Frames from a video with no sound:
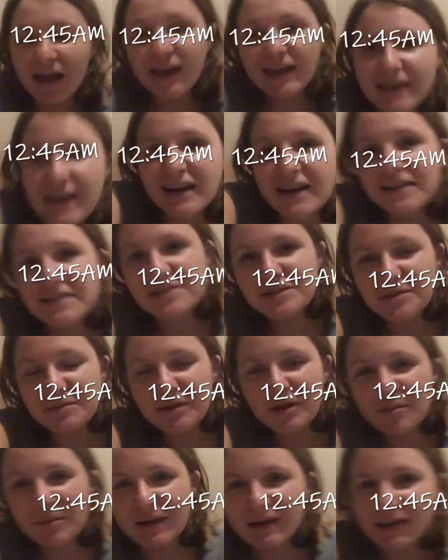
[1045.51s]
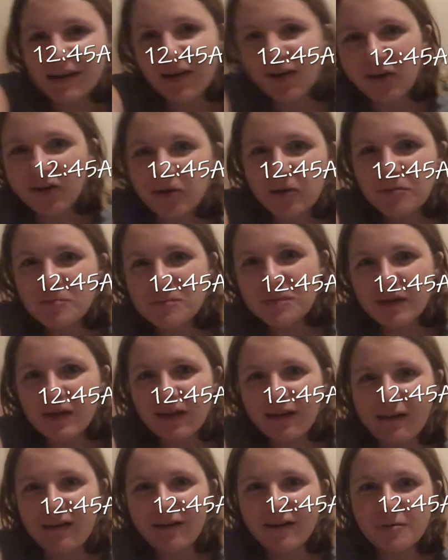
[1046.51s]
Hey guys, so I'm now back at home.
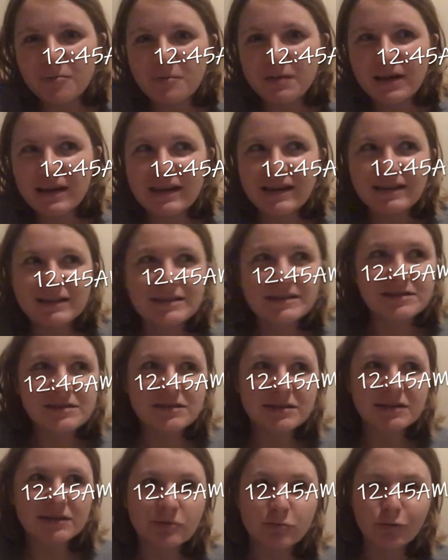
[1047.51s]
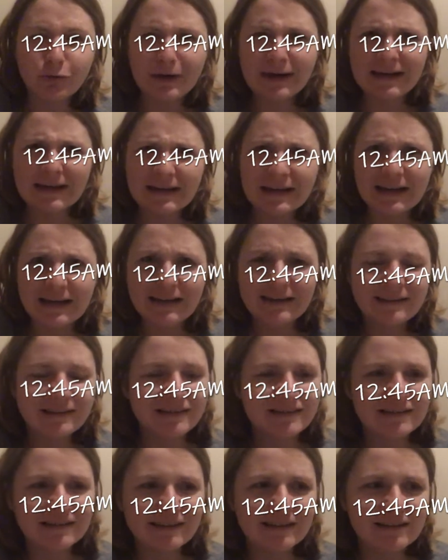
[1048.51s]
Um, it's really
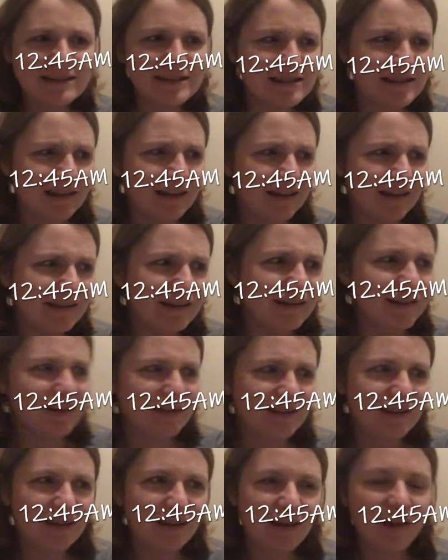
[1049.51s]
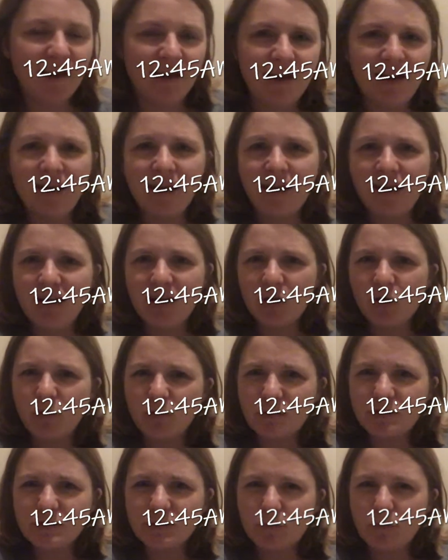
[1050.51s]
late. It's like
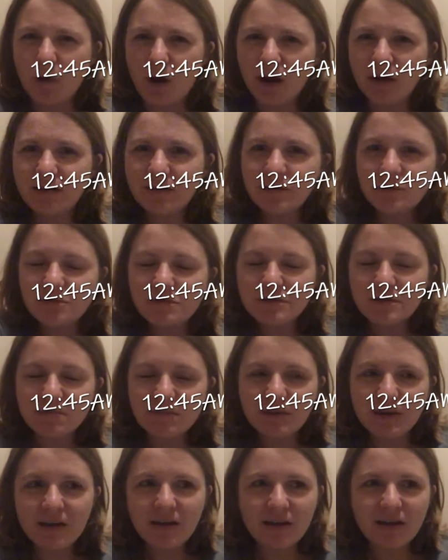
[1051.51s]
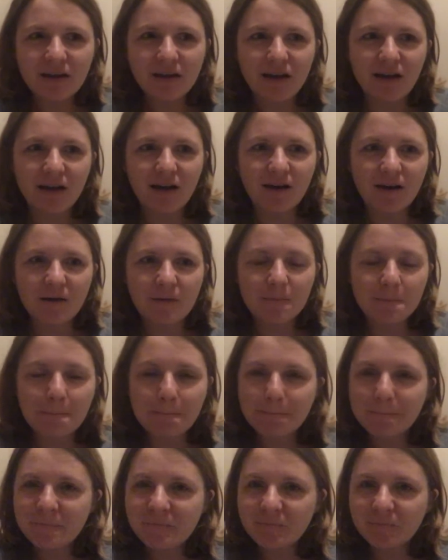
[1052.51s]
quarter to one or something.
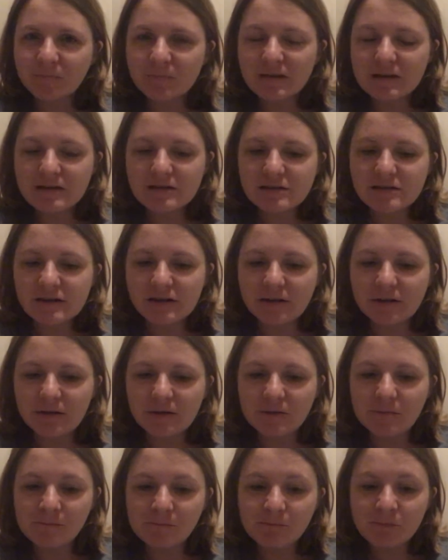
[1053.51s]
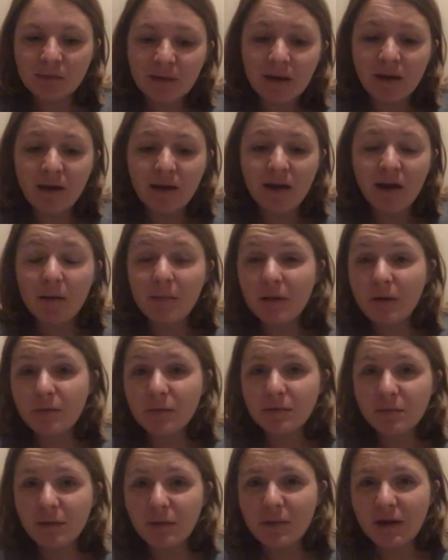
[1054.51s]
Um, so I met up
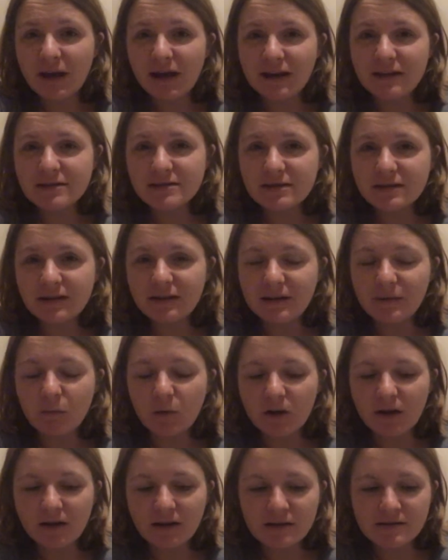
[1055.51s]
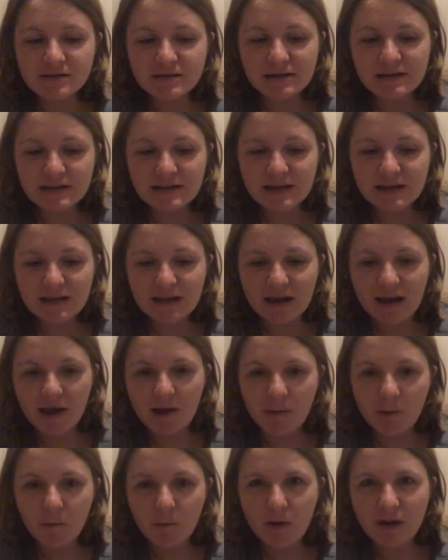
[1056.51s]
with my mate Alistair in Welland Garden City,
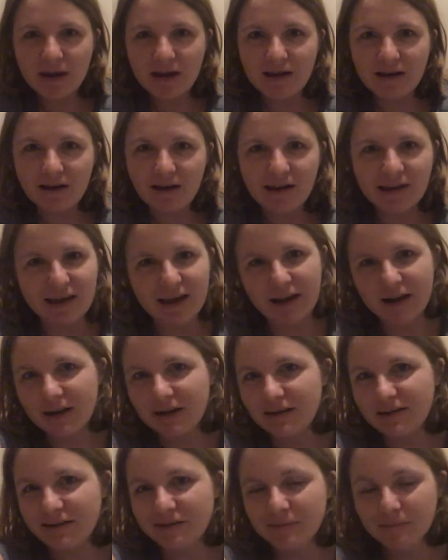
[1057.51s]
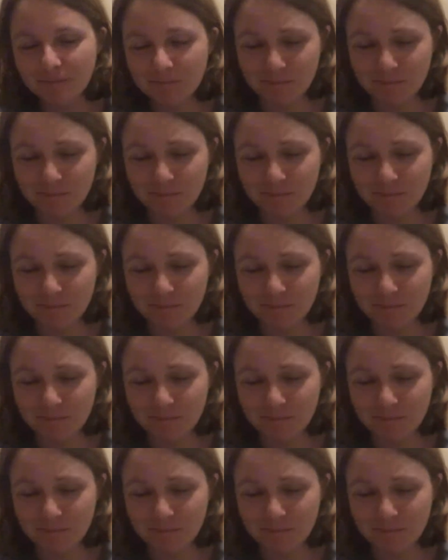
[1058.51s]
and we like had a,